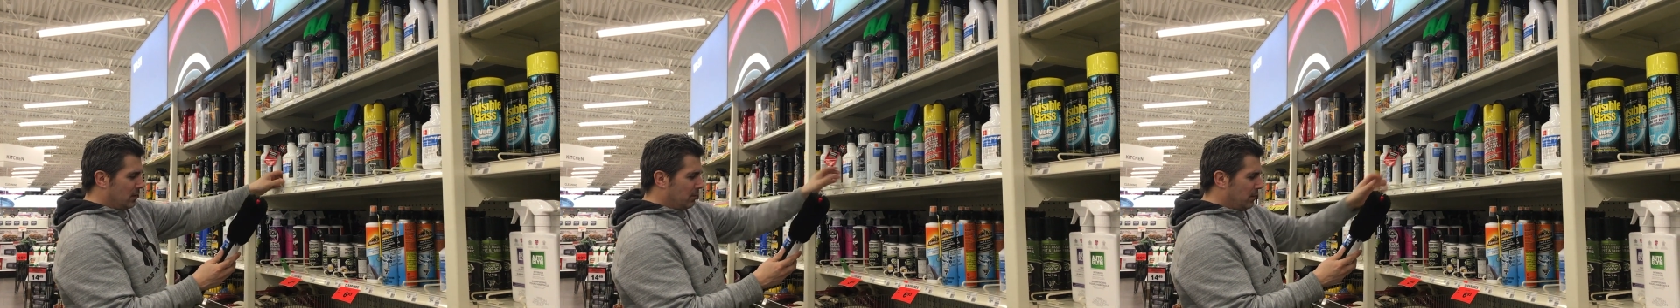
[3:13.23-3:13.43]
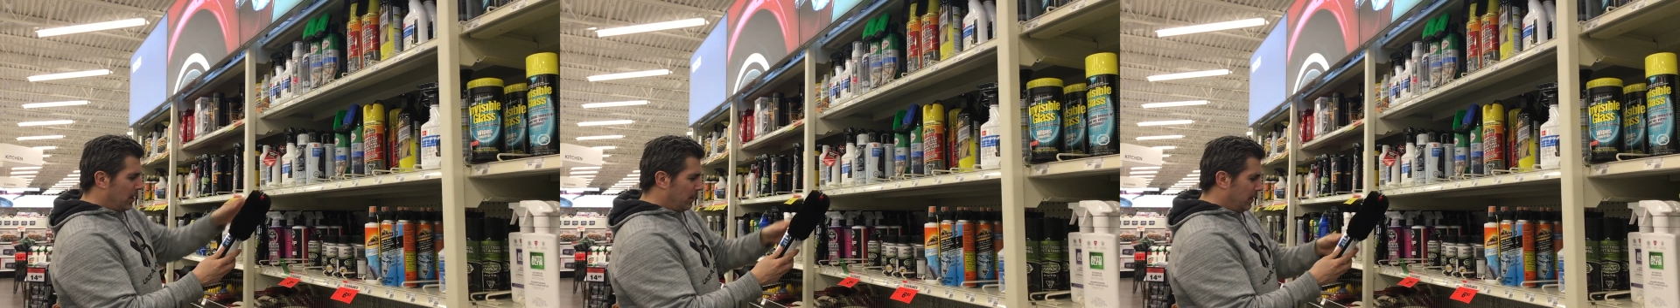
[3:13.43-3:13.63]

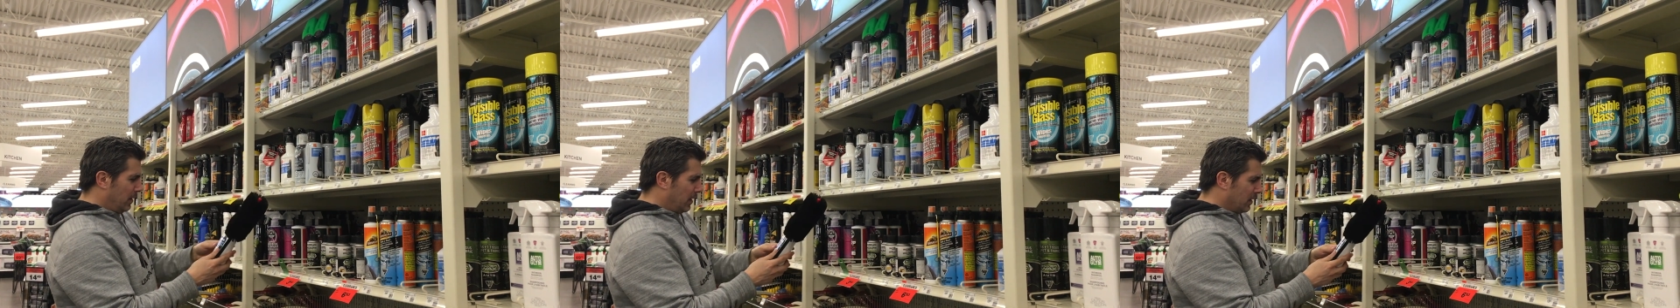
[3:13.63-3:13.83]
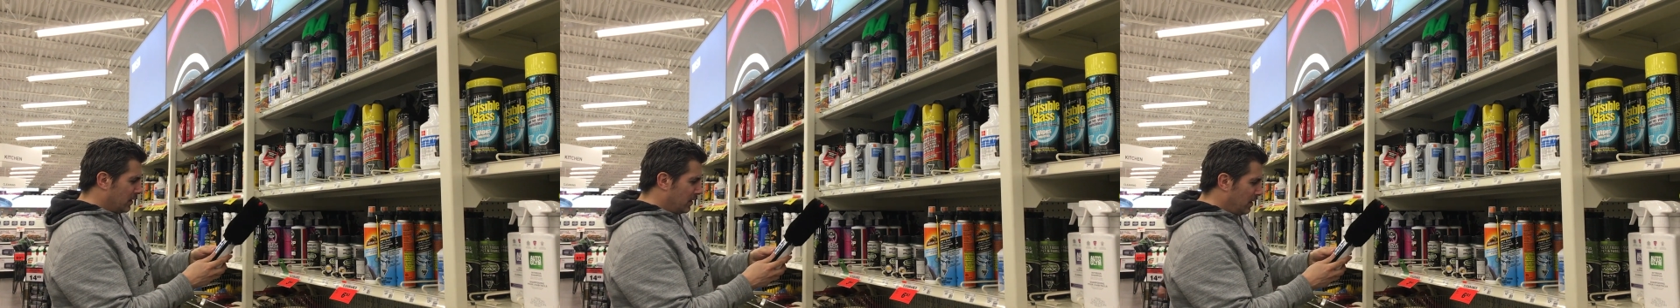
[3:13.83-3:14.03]
Maybe
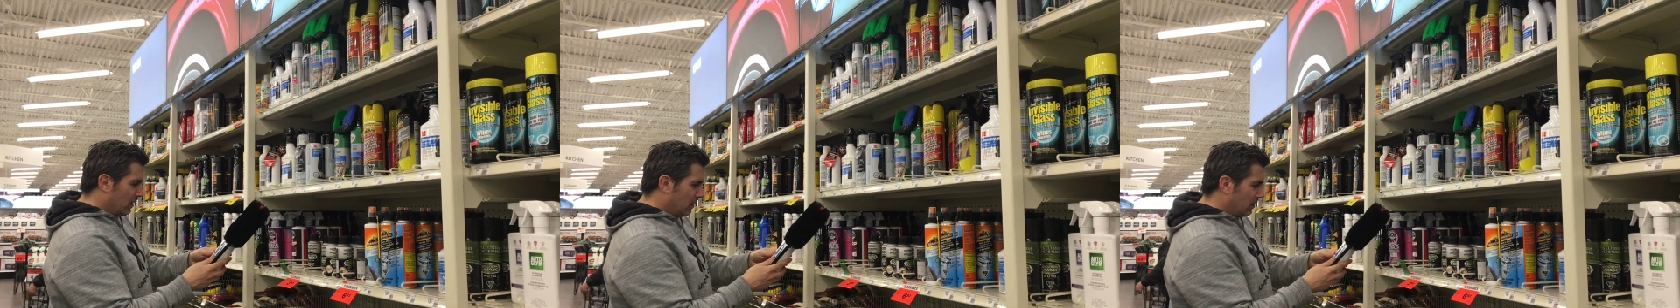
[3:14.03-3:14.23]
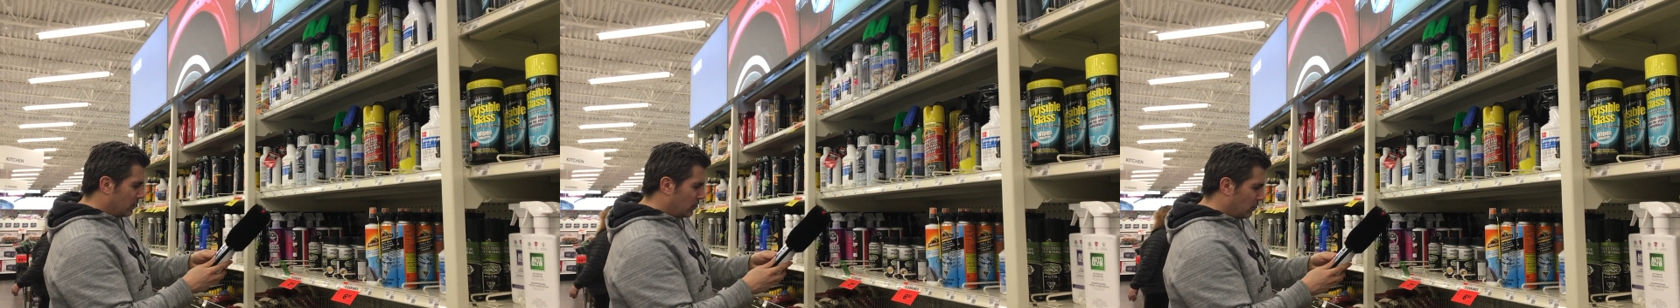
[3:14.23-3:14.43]
this
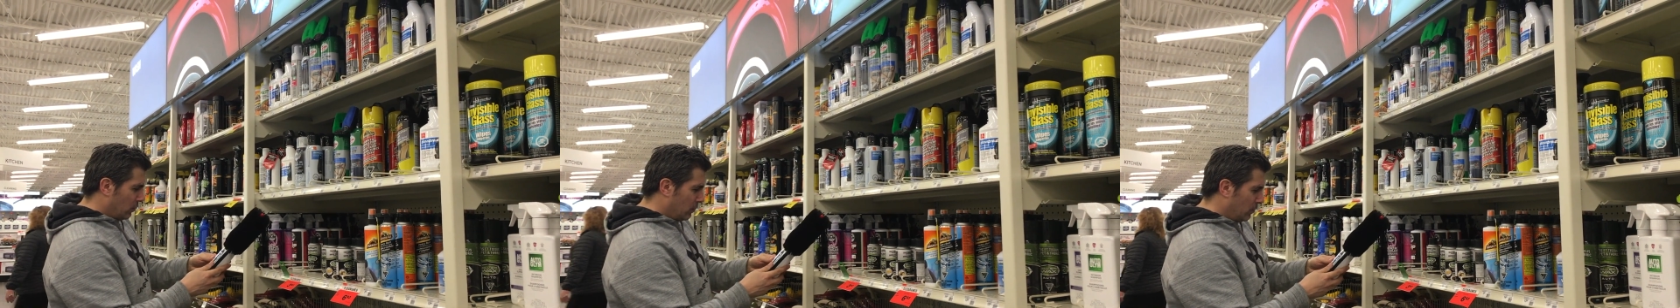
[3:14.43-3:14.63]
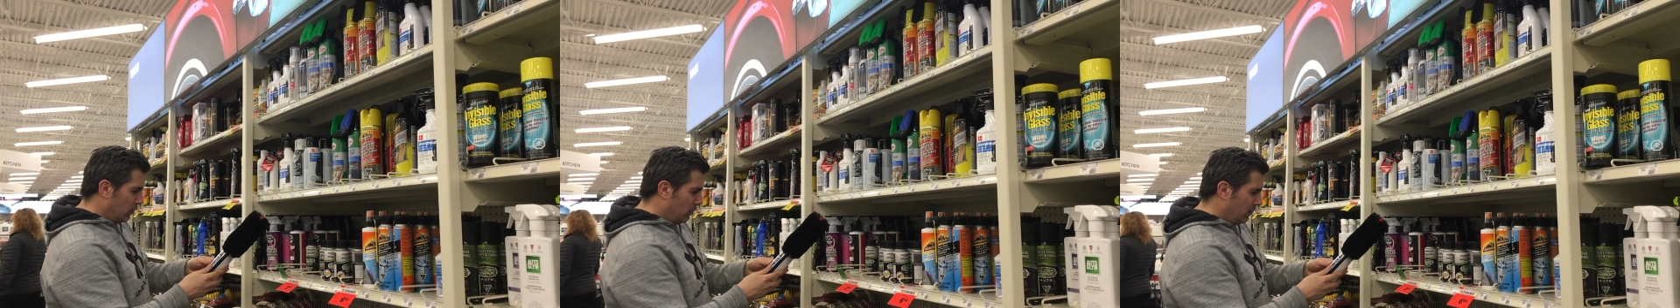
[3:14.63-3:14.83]
here is to
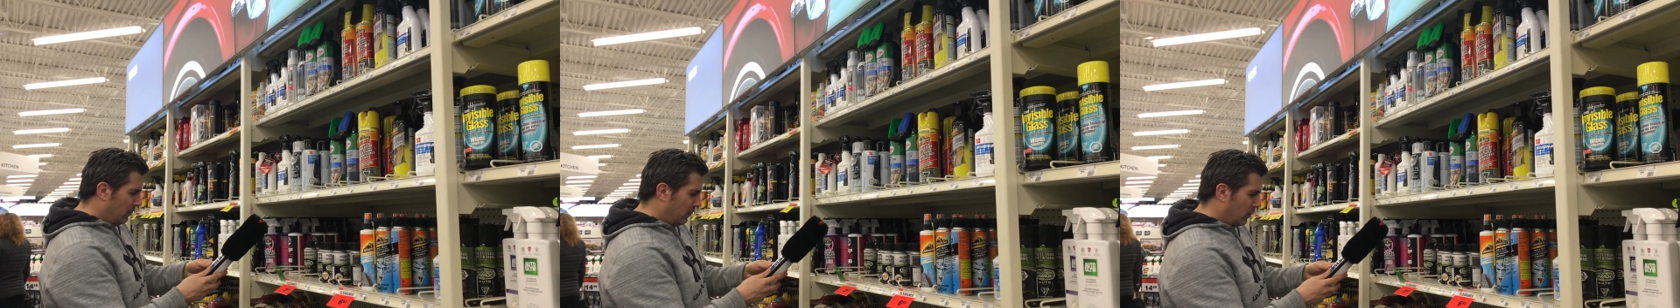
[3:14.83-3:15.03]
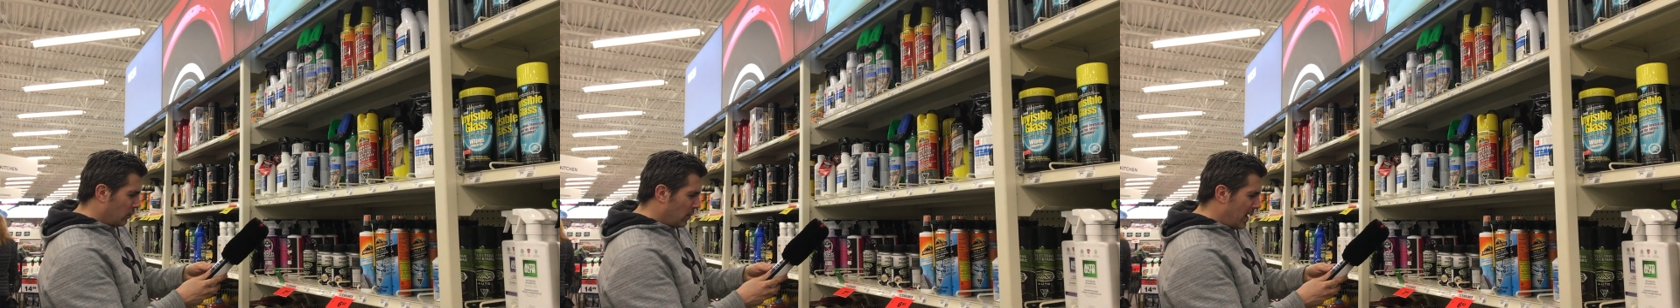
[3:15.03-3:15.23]
remove
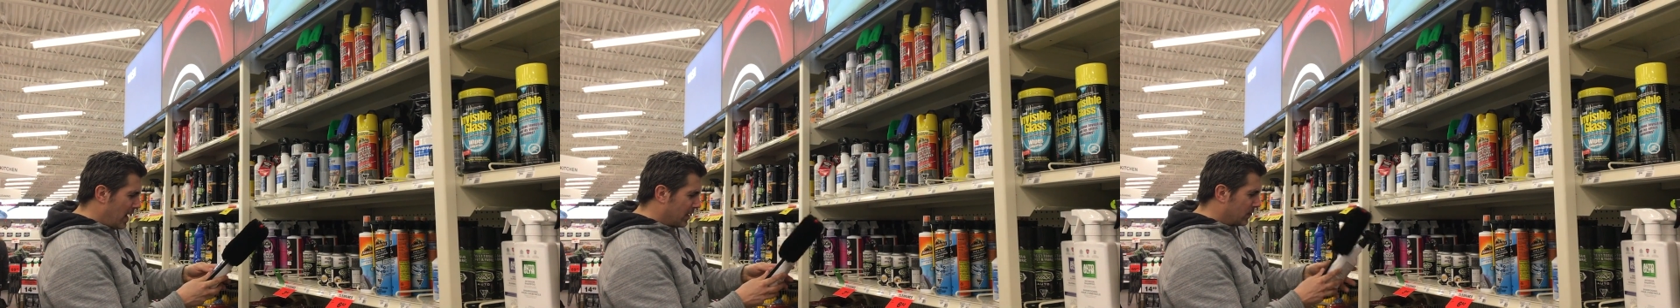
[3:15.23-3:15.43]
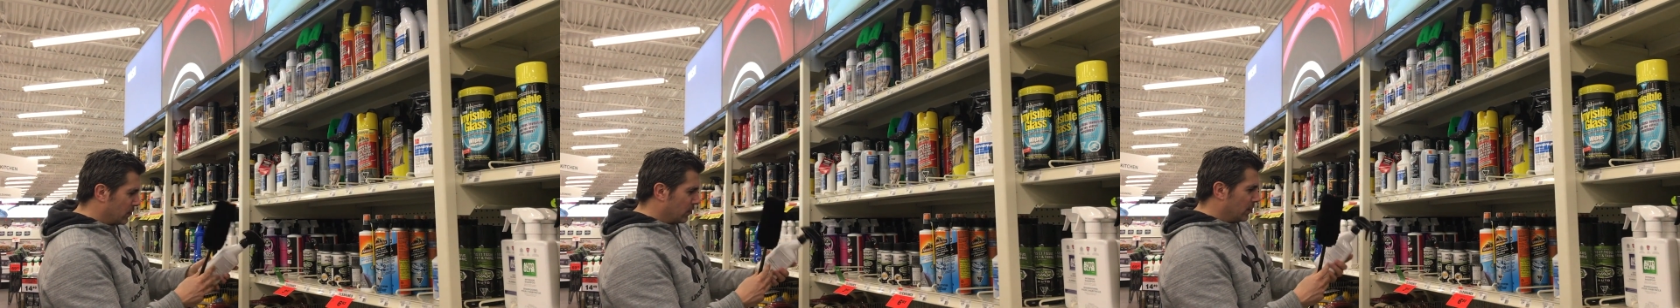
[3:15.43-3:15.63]

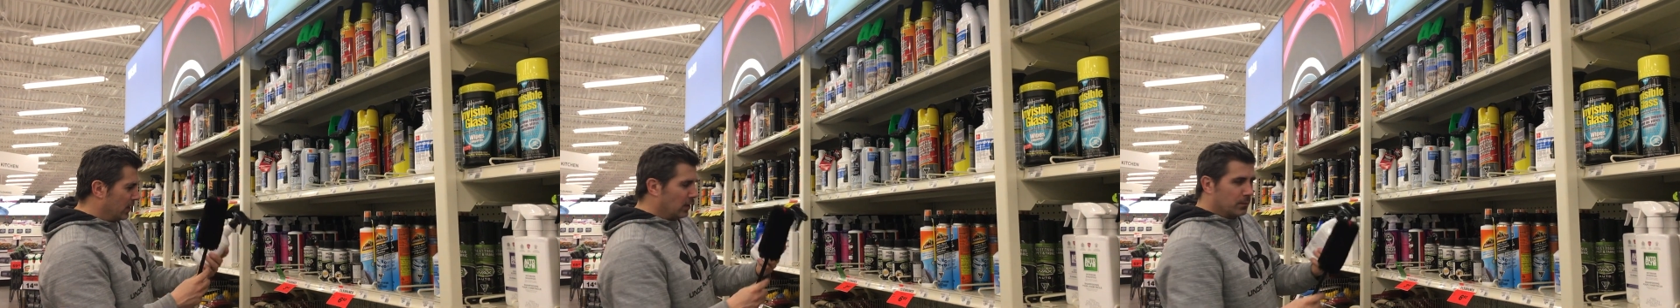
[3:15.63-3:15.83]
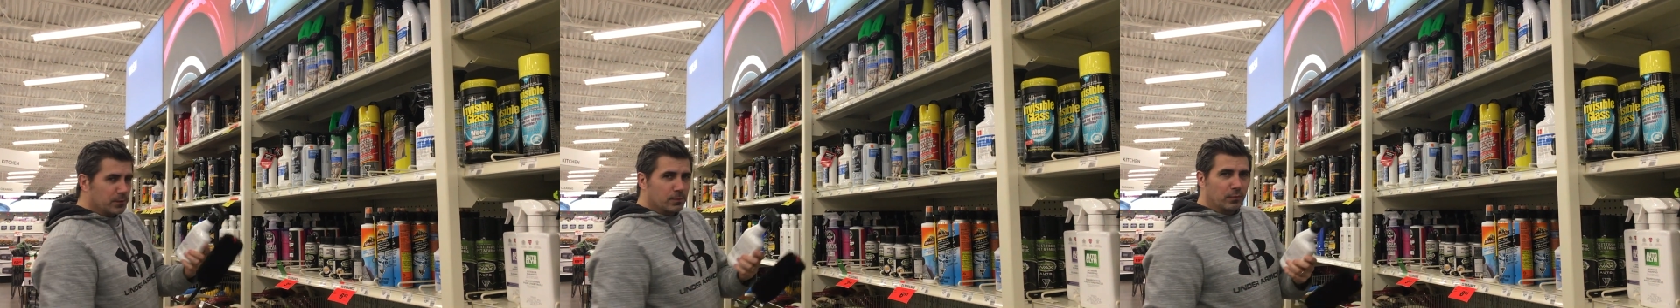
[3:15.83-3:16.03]
cracks or
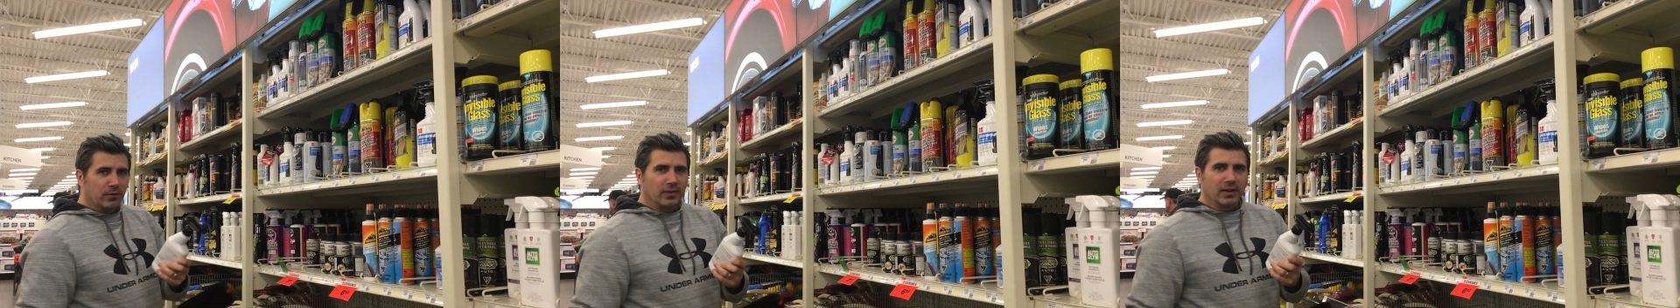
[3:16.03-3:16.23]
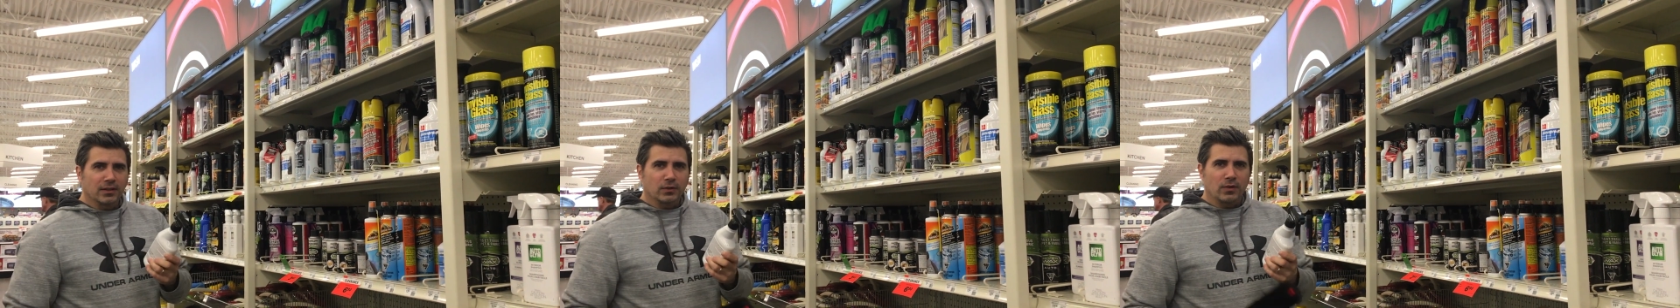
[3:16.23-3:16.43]
helps
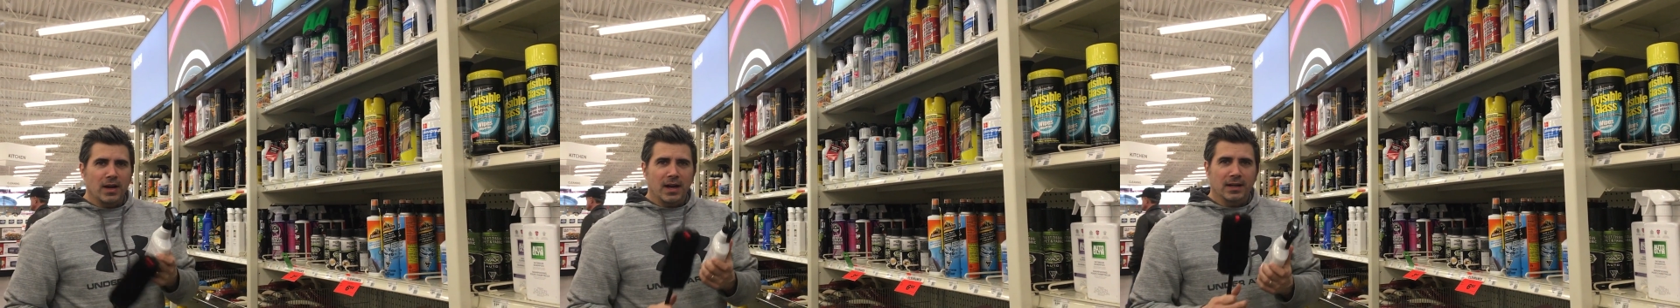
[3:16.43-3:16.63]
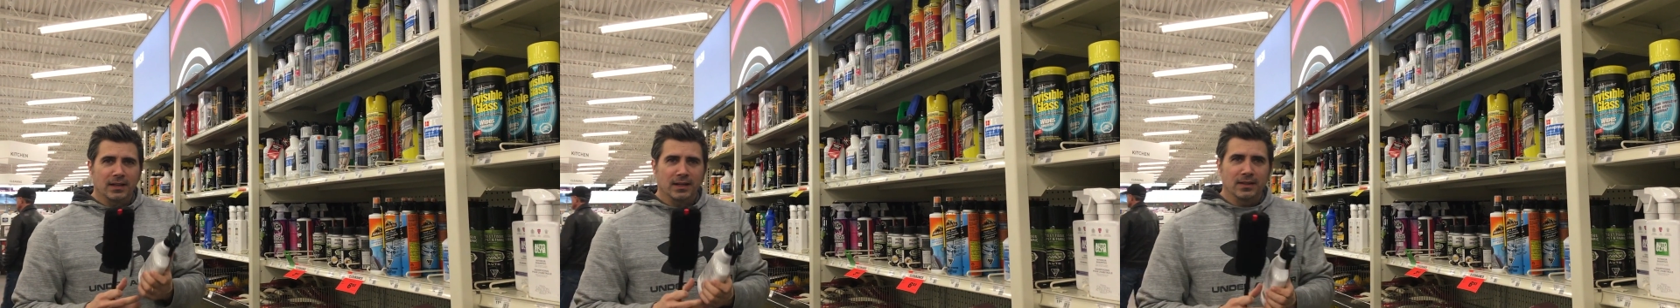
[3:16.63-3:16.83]
prevent
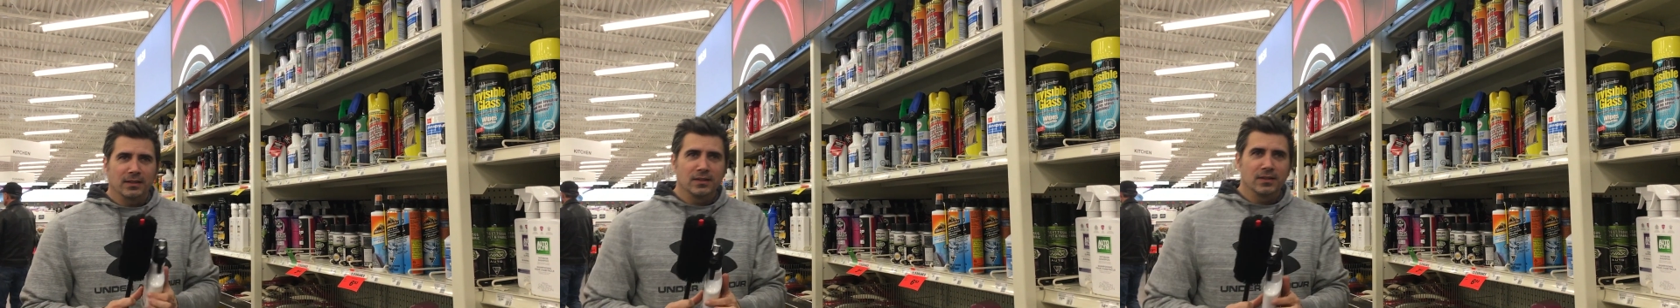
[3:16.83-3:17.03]
cracking.